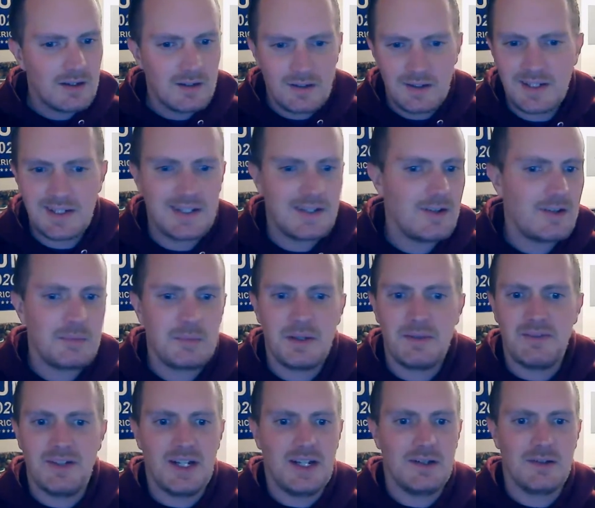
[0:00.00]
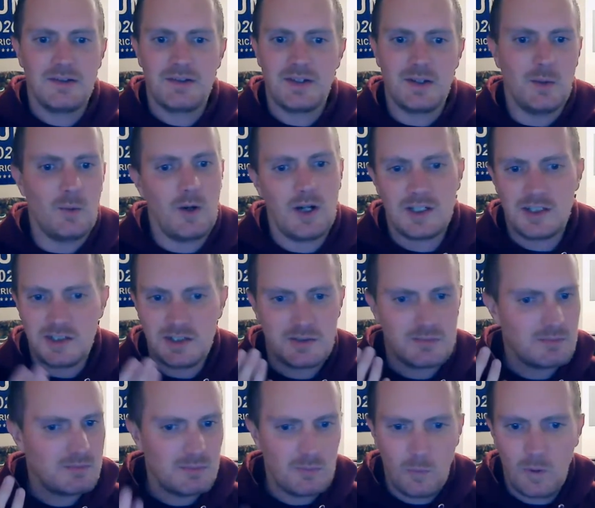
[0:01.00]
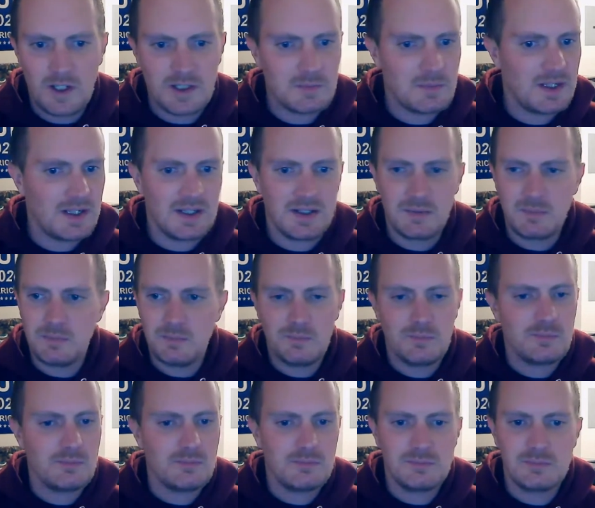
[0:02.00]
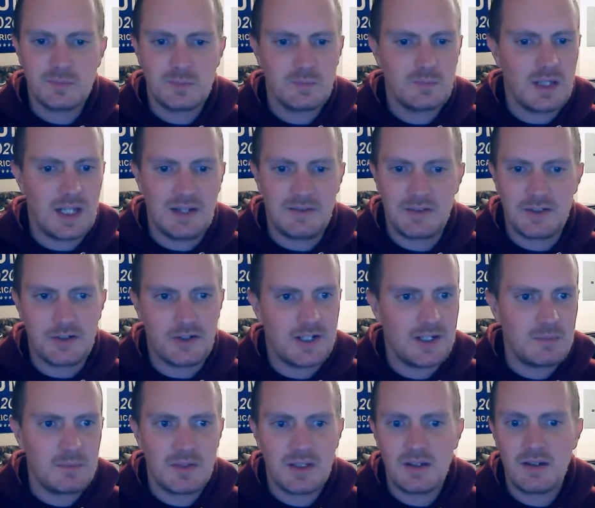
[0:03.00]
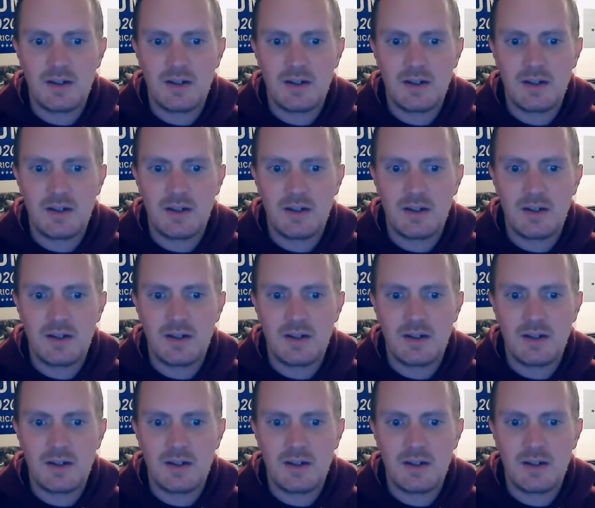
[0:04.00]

clicking on my videos to watch my live streams.